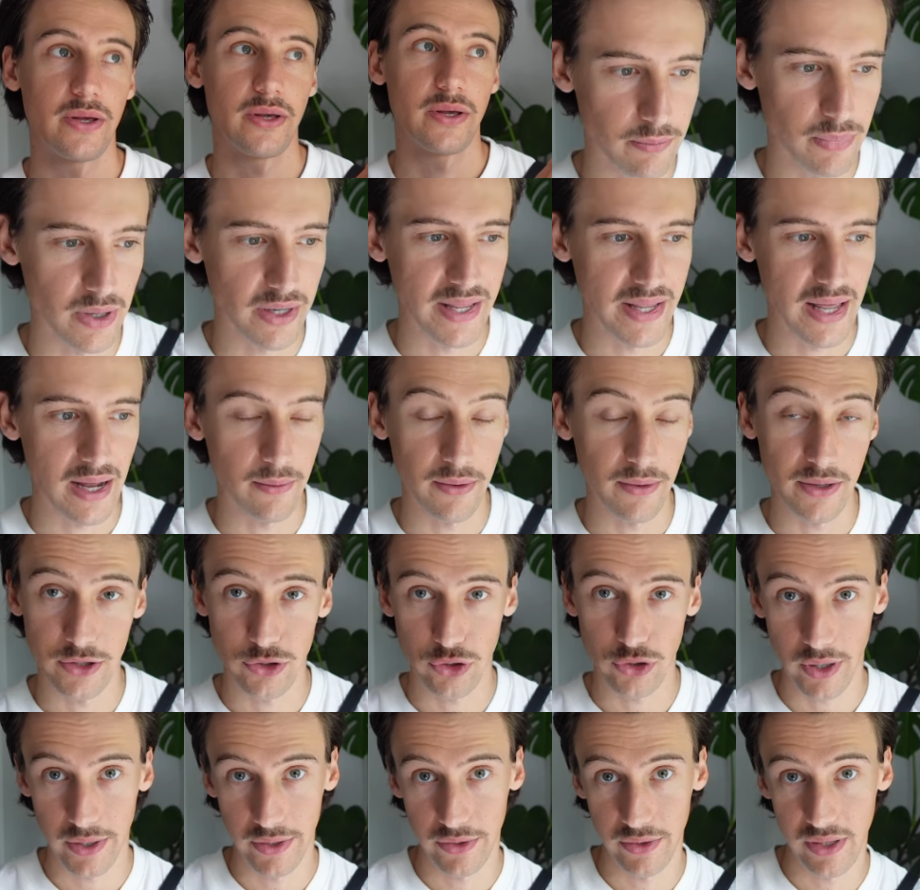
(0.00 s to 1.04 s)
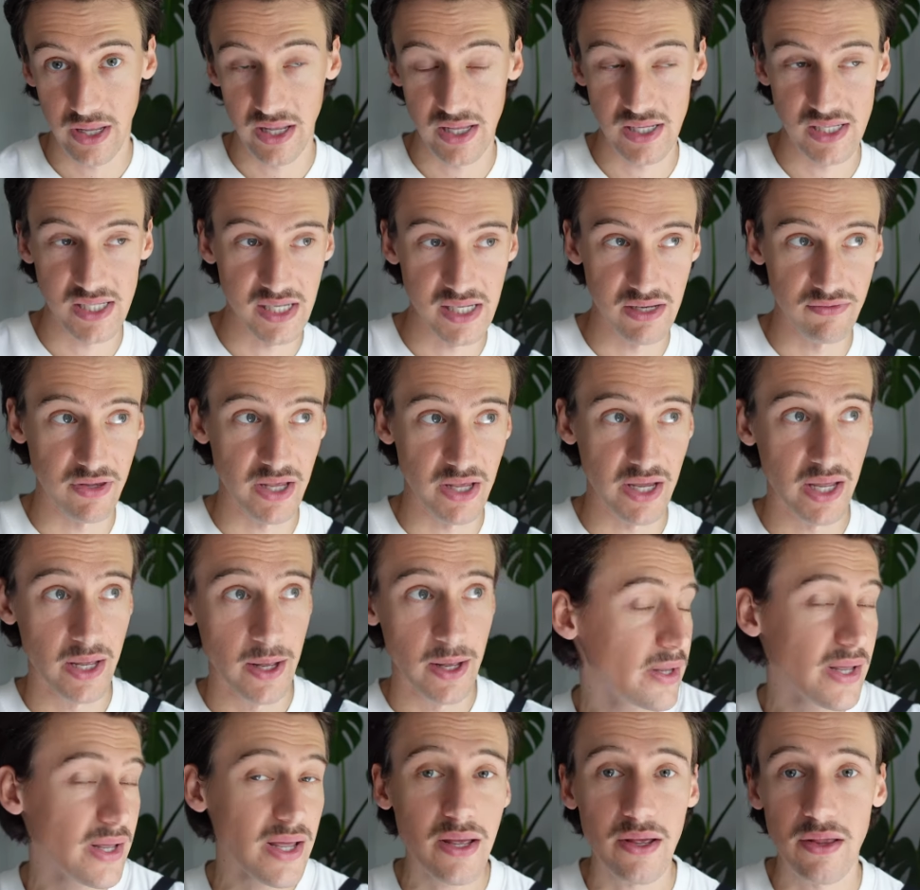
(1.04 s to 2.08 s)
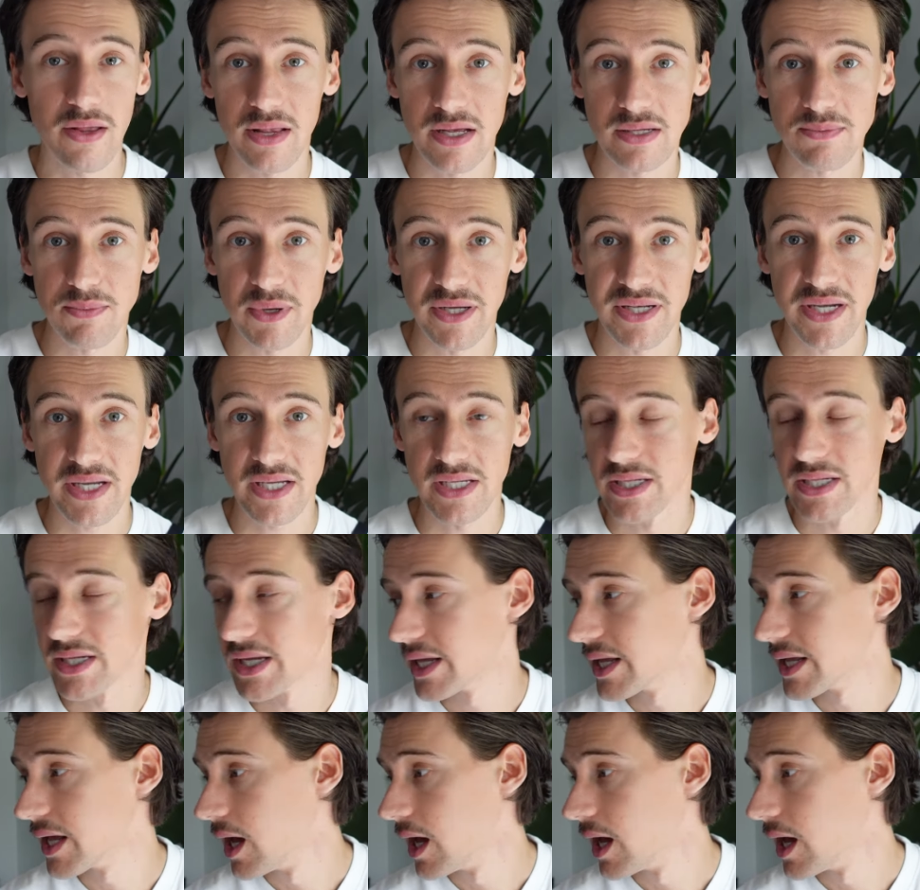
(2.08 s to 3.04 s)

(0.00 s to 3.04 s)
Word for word: but yeah, I'm gonna try and do that this evening. Yeah, that's my day today.